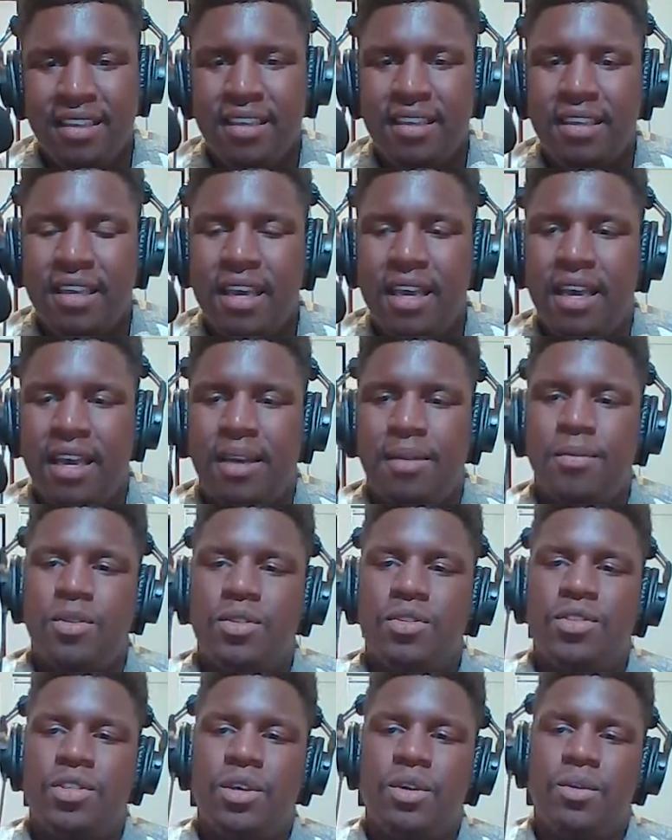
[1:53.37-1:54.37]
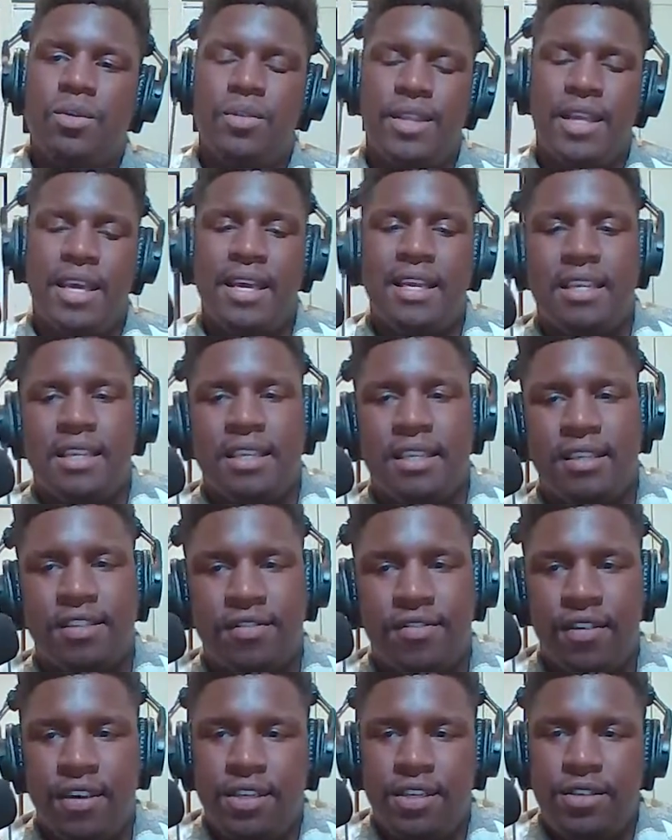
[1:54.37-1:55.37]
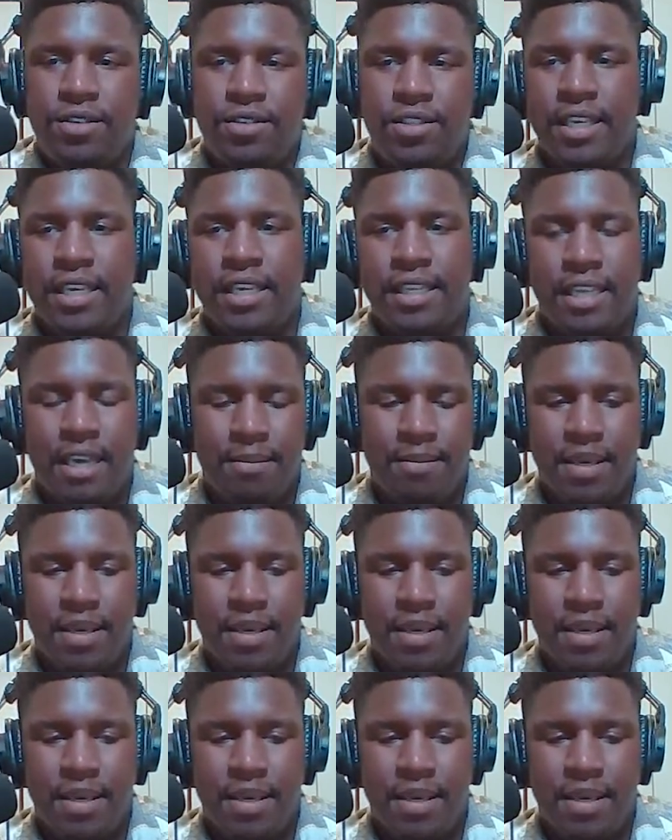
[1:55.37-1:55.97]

Yeah, so that it's funny you say that,